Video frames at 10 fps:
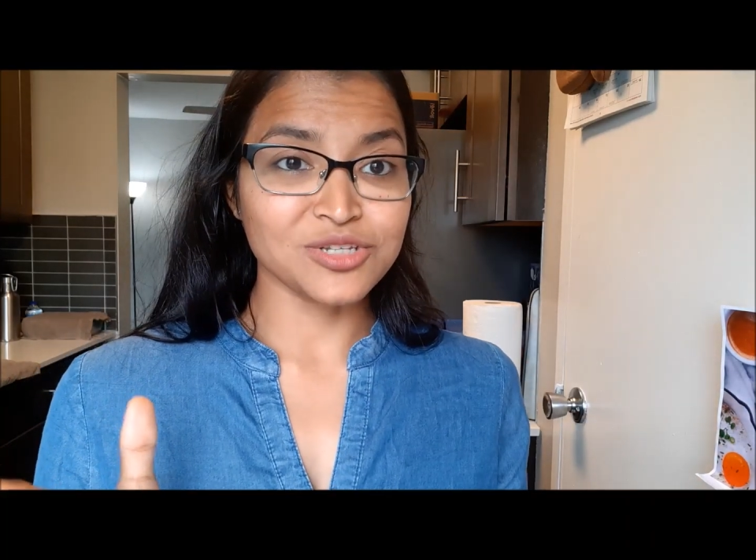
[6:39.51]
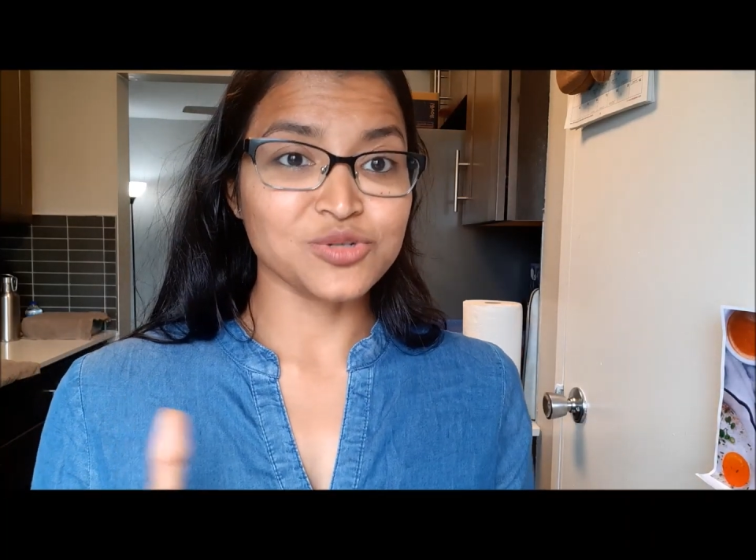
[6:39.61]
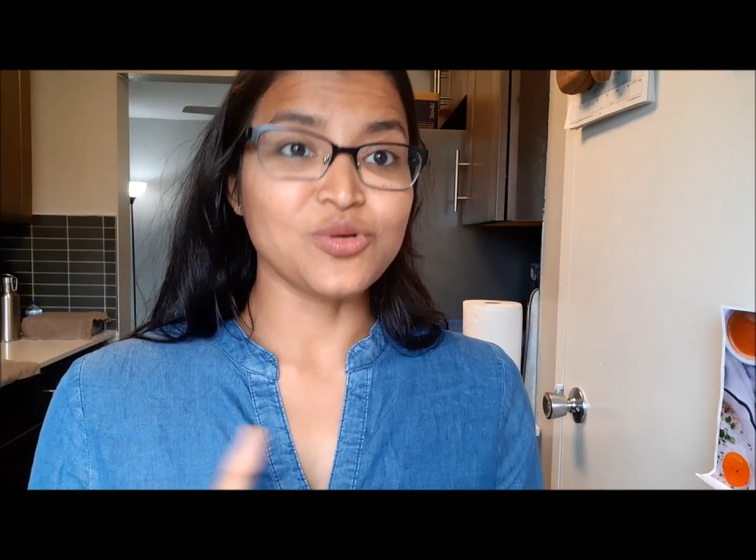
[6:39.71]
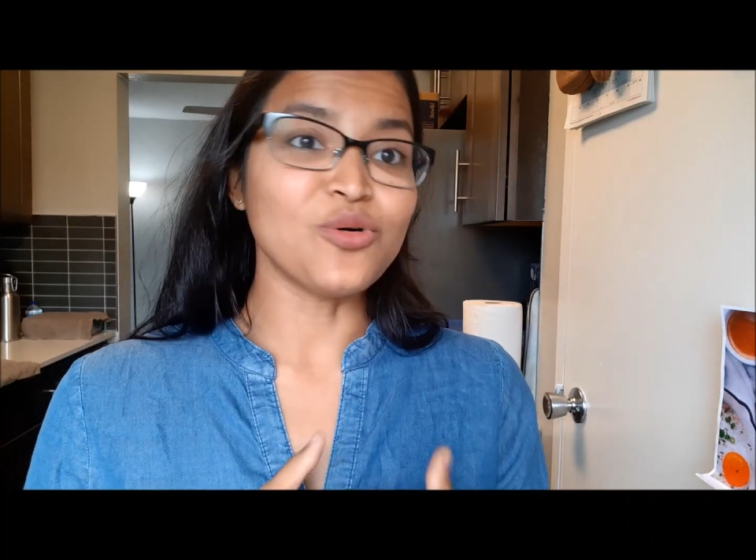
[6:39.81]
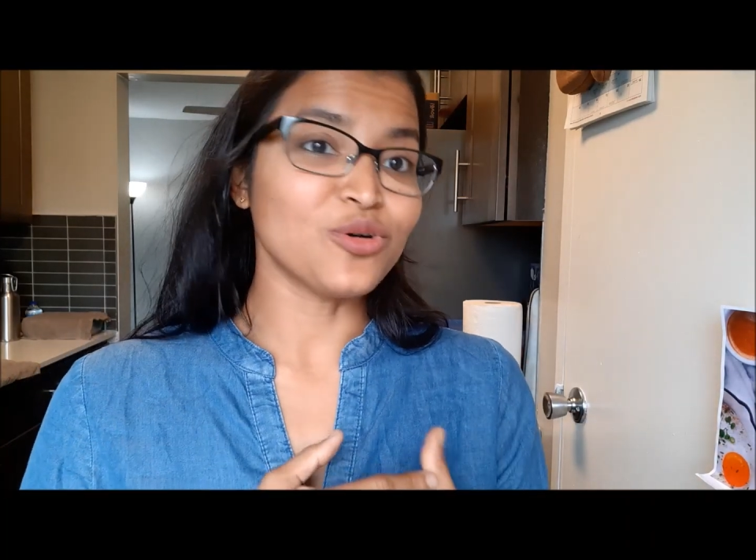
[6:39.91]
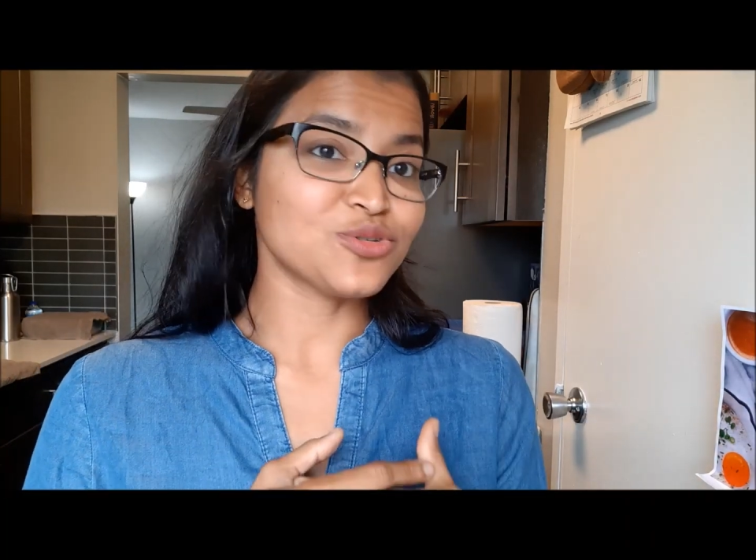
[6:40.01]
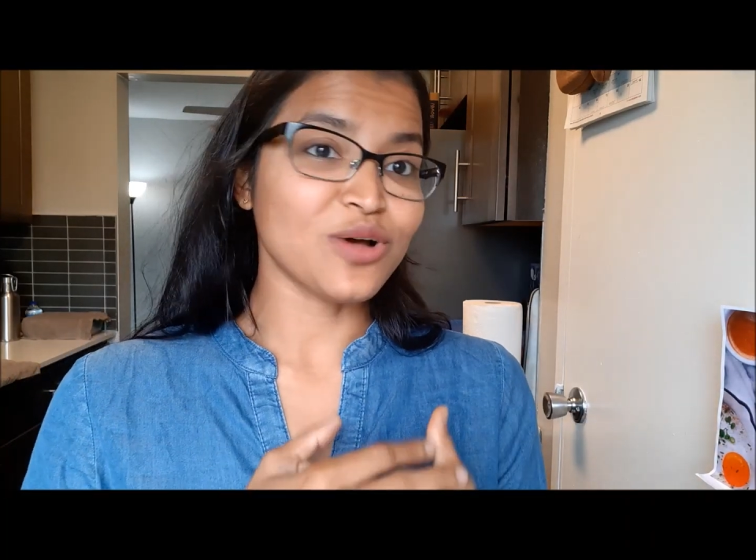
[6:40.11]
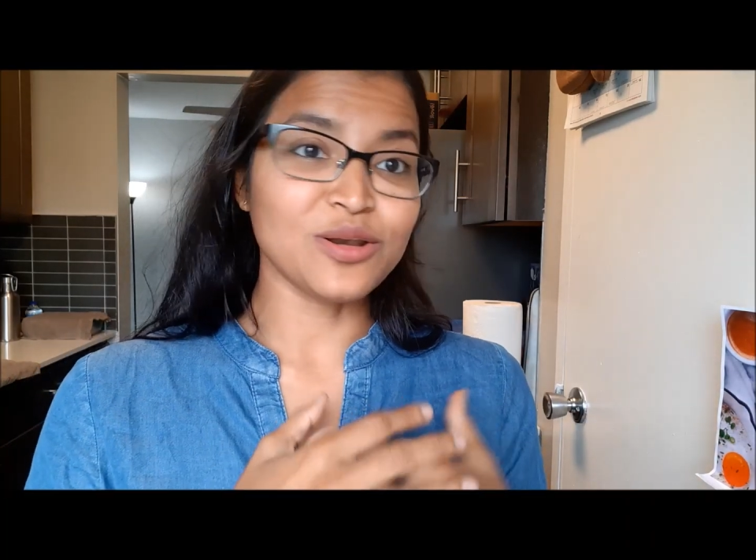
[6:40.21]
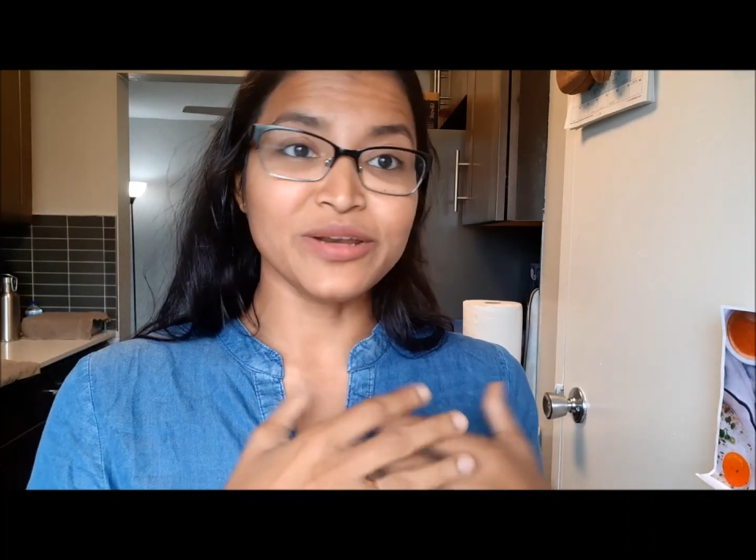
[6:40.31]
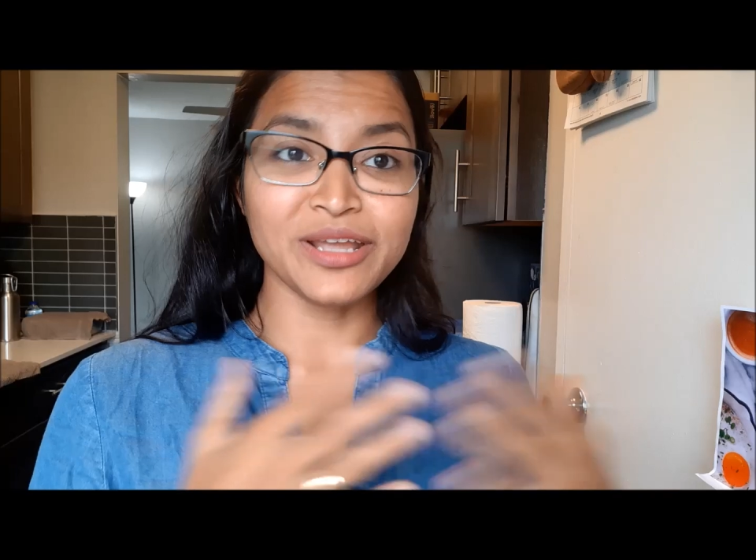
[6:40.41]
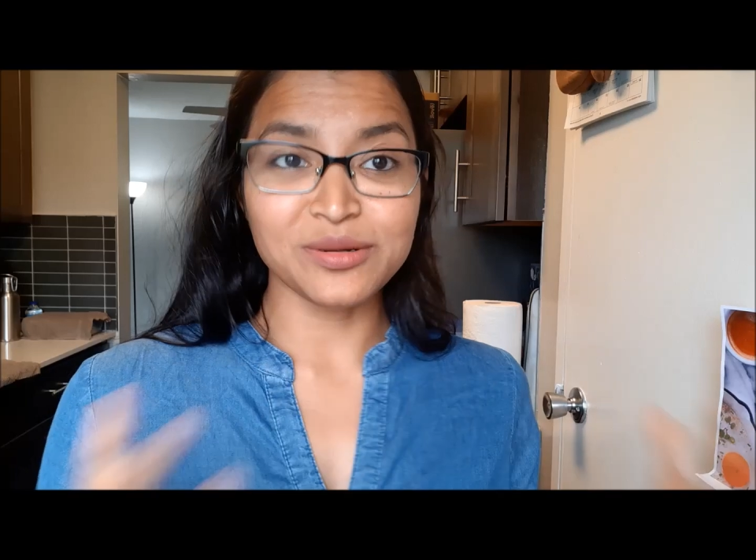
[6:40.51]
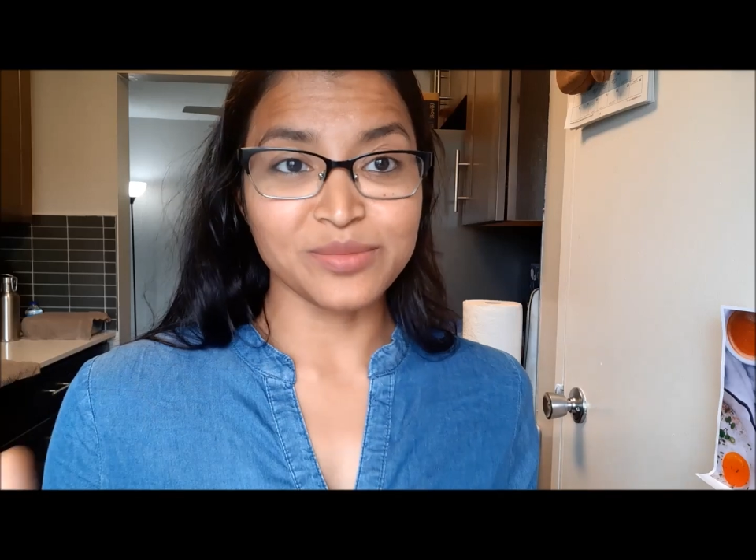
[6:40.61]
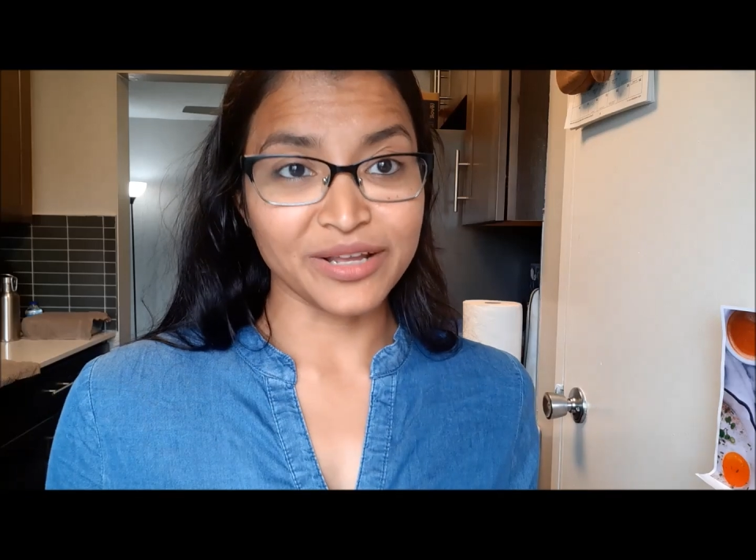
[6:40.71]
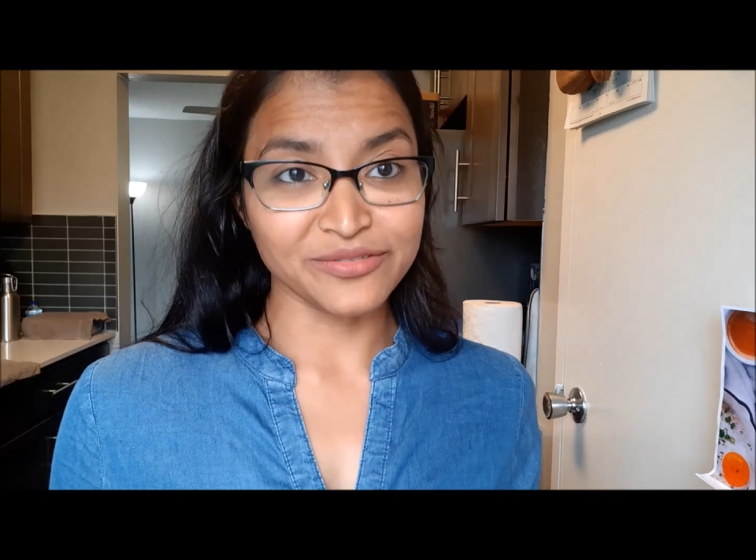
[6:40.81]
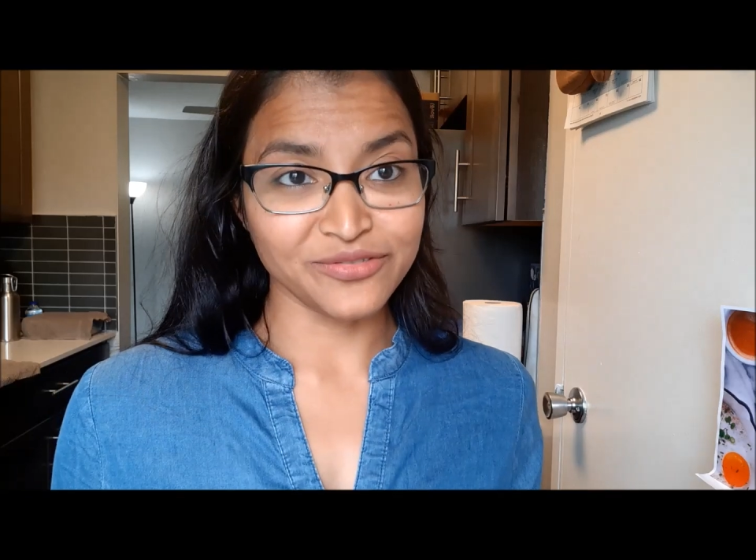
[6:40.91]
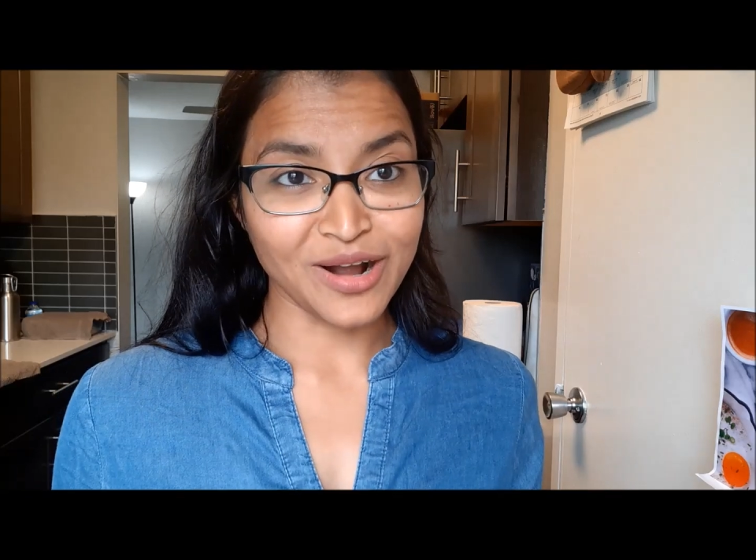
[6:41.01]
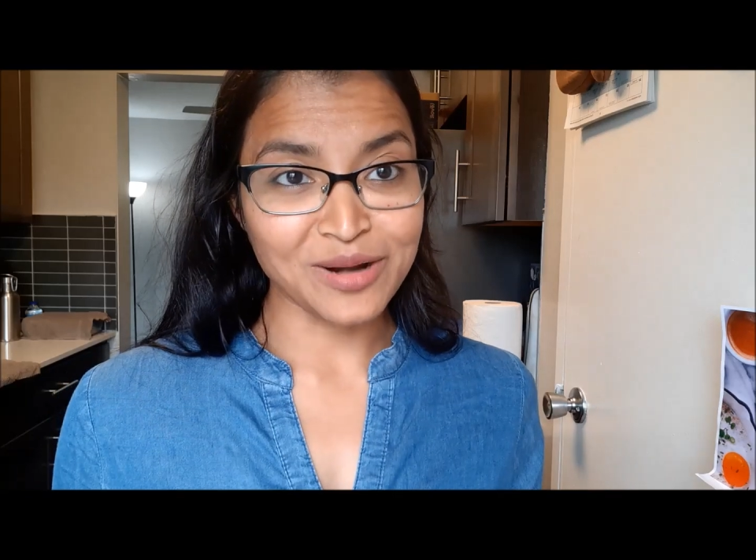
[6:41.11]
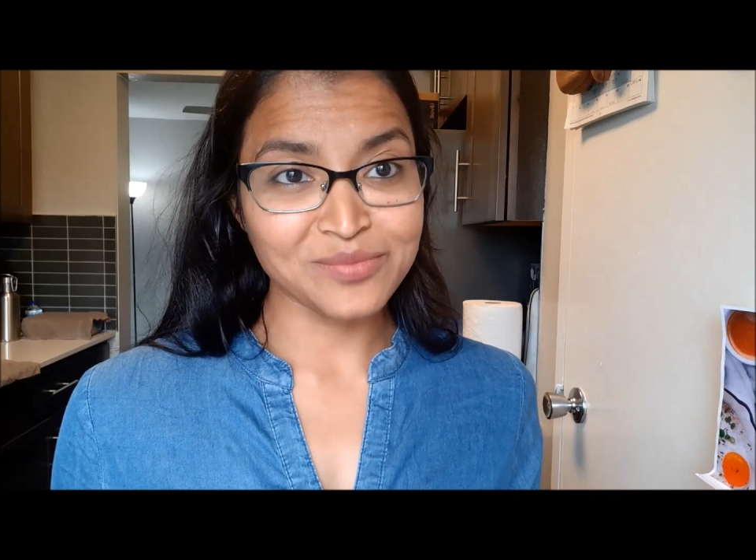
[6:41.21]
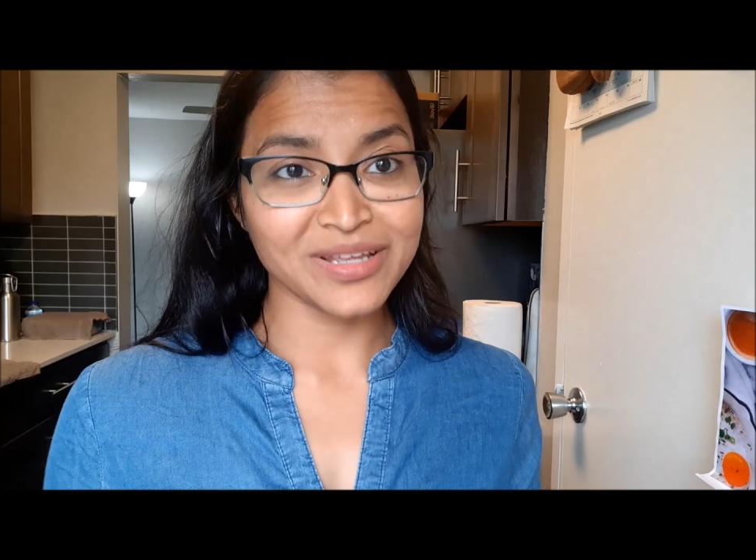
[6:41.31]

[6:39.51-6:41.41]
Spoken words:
to go to a nearby farm,